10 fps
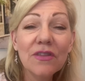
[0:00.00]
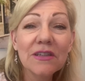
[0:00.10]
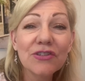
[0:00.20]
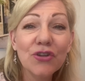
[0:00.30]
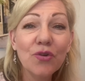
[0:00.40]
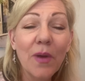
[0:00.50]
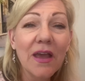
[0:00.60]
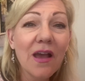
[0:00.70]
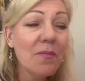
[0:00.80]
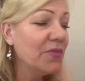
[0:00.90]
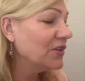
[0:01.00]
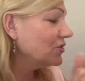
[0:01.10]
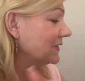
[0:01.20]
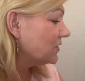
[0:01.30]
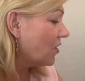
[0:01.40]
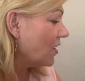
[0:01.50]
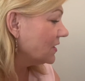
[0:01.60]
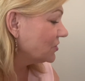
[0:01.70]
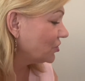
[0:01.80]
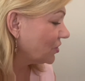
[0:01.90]
this new makeup that just
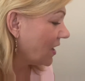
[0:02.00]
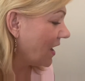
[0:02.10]
launched,